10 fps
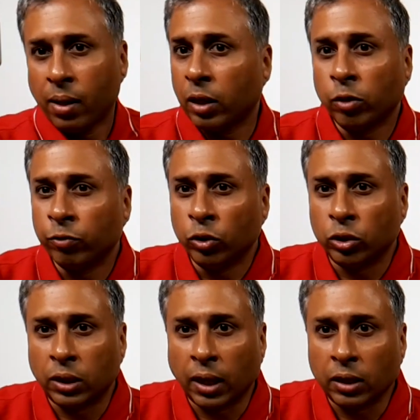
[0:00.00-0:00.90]
None of those
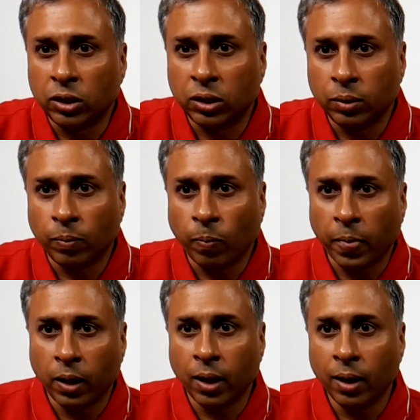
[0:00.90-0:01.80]
things.
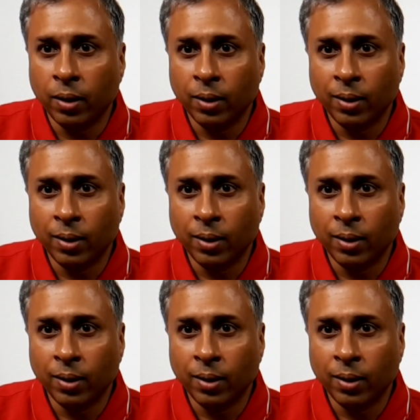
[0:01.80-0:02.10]
Okay.